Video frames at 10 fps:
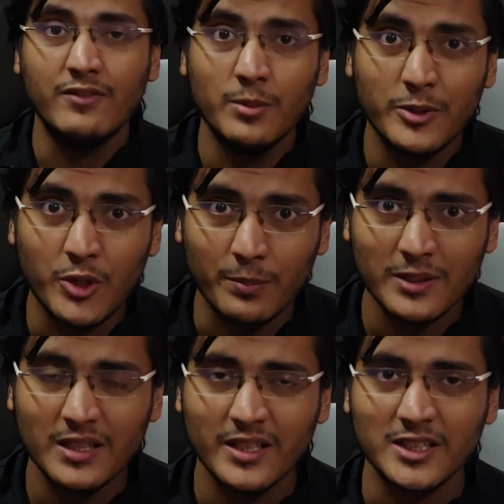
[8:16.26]
I will be
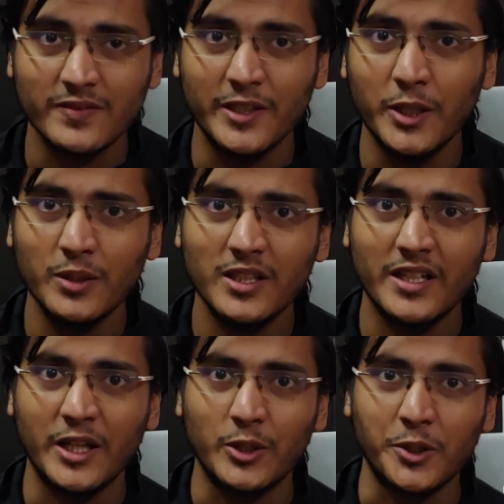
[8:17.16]
dropping the next video in
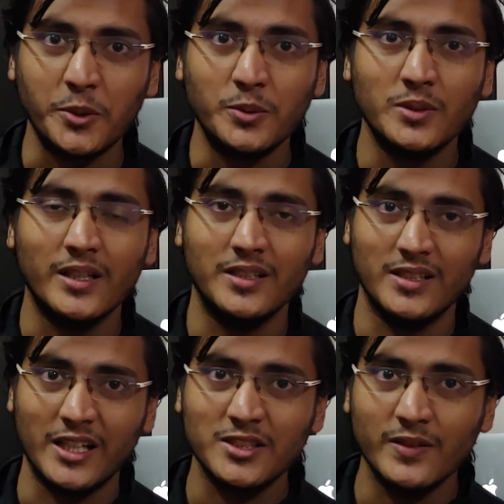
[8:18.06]
a day or two. In
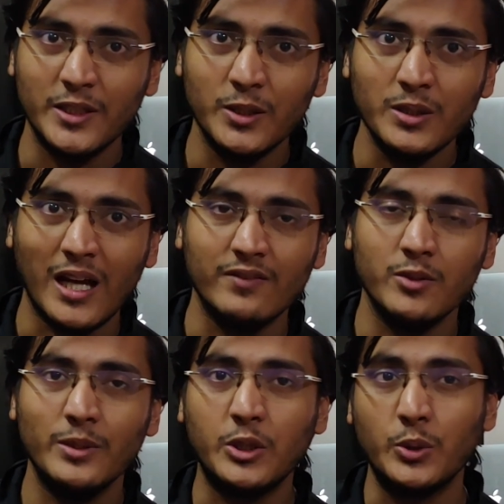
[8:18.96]
the next video, I
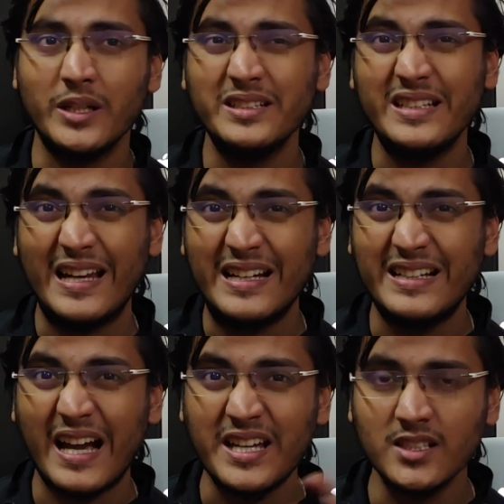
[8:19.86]
will be coding the
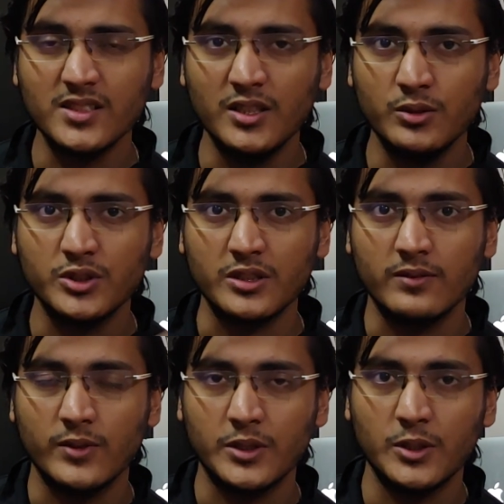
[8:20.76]
entire
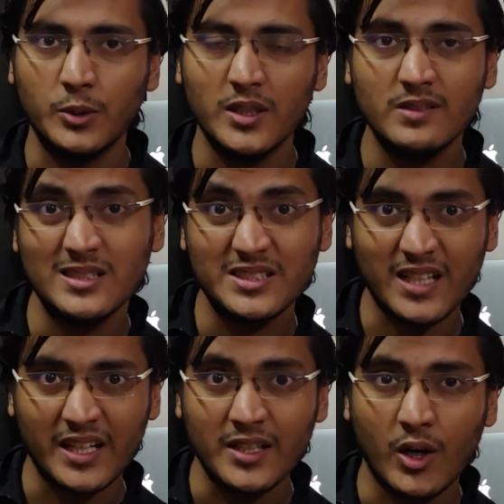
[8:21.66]
solution for the low-level
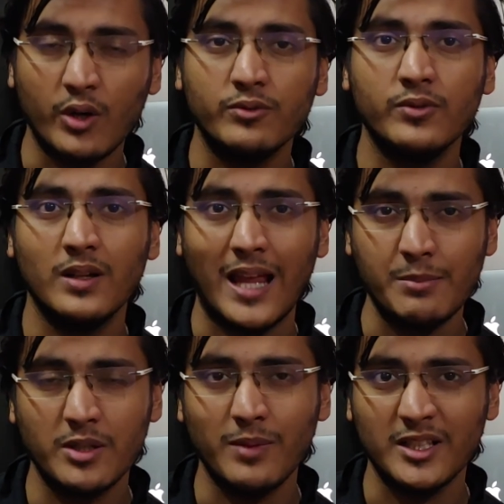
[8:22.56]
design of
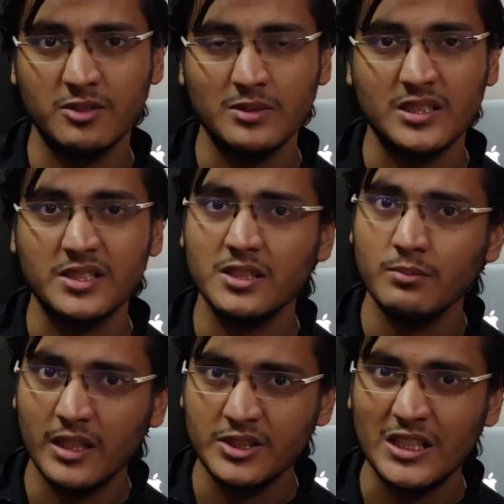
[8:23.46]
library management
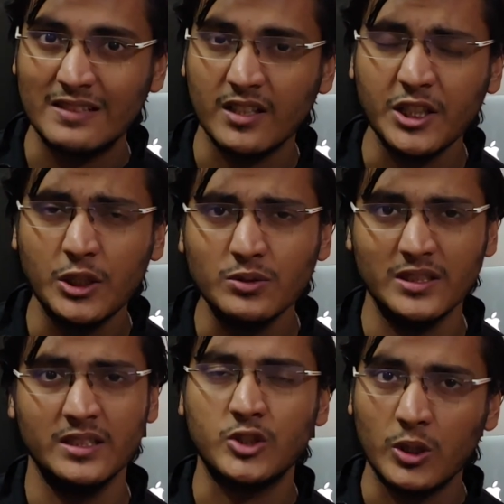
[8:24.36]
system in Java
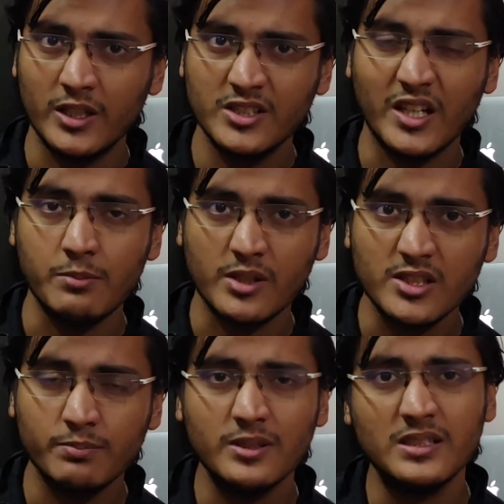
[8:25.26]
using solid design
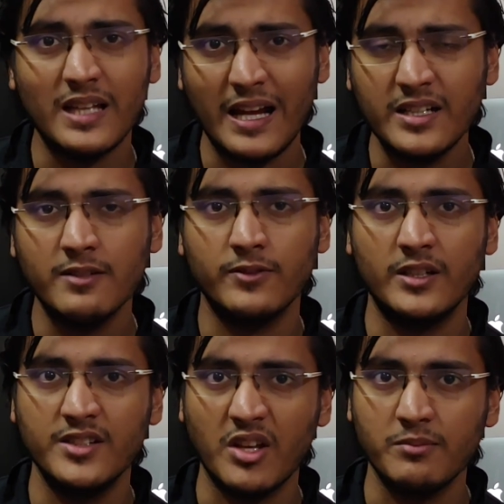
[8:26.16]
principles and
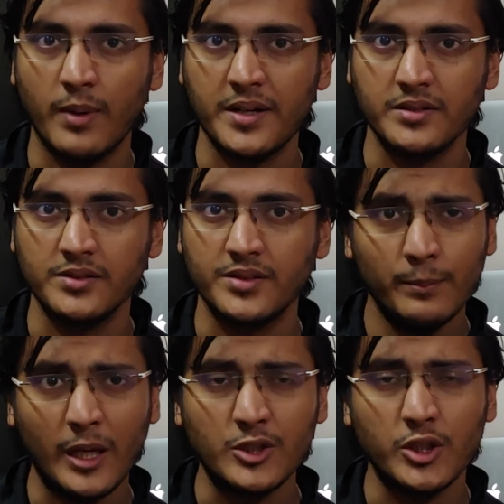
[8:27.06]
different design patterns.
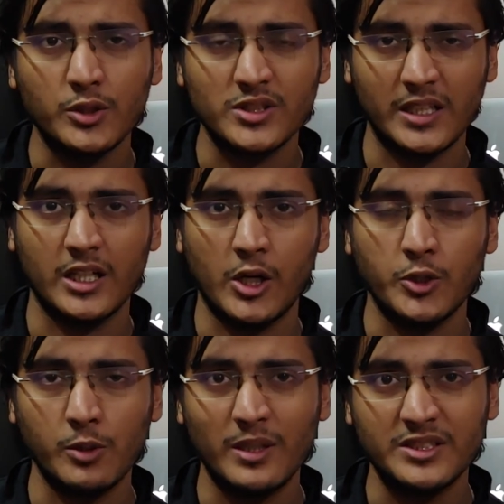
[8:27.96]
Make sure you stick
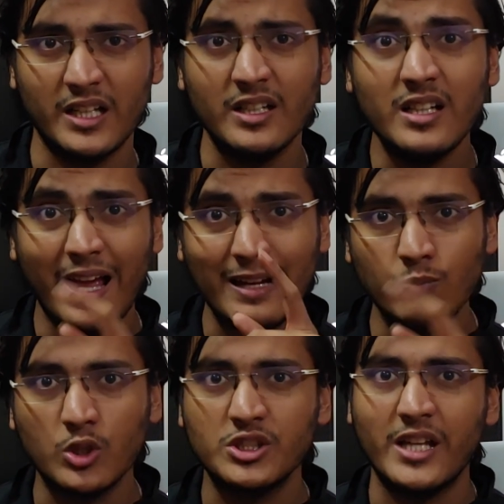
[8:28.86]
around to my channel
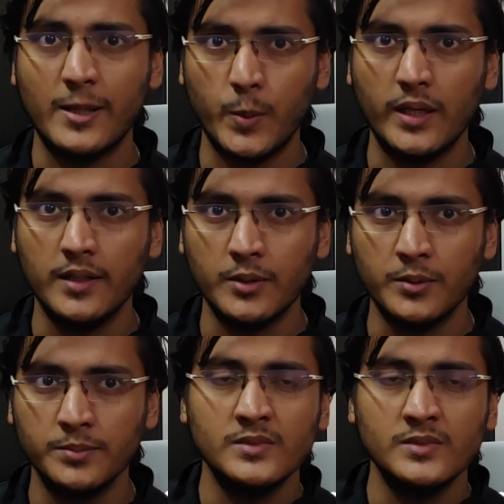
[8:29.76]
and watch that video.